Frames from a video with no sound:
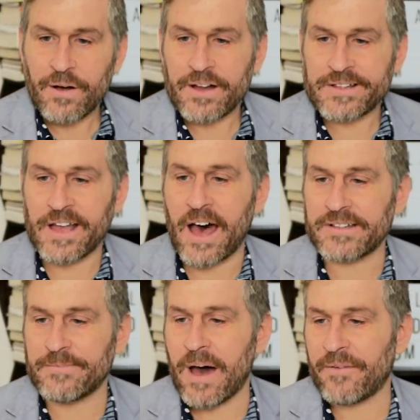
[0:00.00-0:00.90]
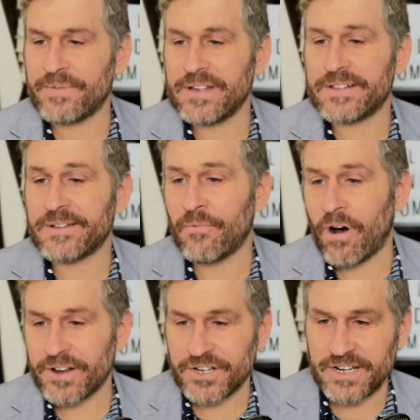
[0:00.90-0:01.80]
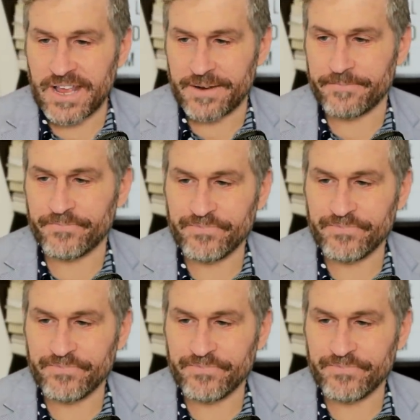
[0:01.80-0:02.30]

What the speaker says: Assad's mouthpiece in Washington.